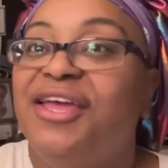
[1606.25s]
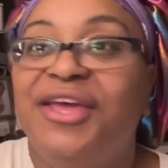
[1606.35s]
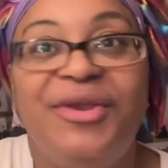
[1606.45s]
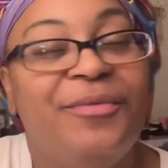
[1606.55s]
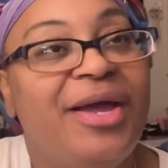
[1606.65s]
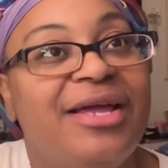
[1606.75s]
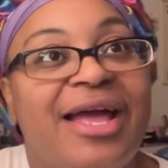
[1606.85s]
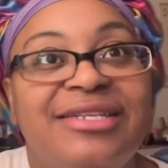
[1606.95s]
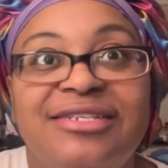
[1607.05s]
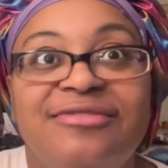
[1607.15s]
Anyway,
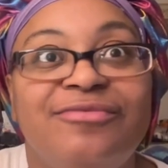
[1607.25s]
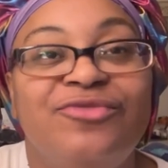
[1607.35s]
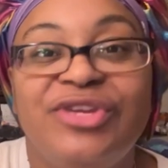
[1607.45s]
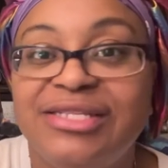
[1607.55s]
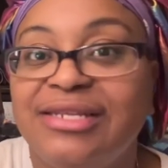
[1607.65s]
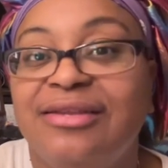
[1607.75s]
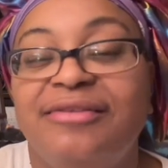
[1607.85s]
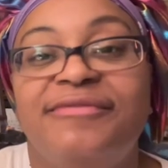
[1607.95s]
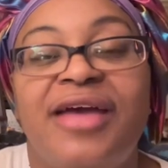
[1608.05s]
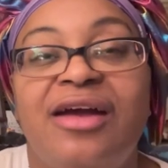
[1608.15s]
I just
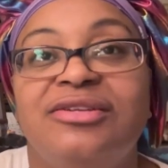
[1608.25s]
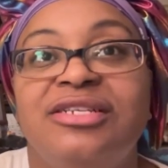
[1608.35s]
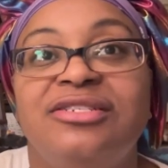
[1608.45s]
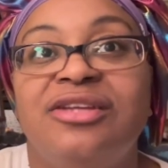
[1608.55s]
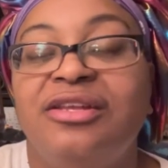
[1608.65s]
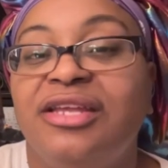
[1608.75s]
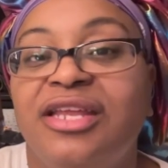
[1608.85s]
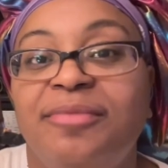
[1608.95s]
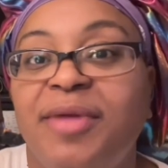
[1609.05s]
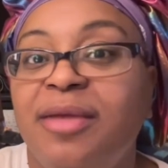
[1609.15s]
recently found this young
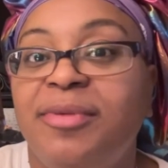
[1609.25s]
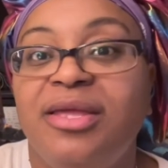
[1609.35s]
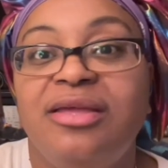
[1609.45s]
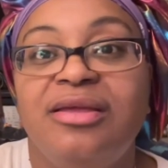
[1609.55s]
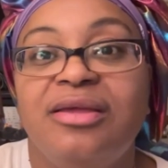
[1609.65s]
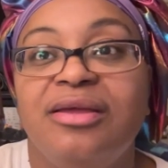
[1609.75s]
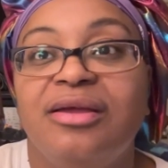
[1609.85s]
lady, maybe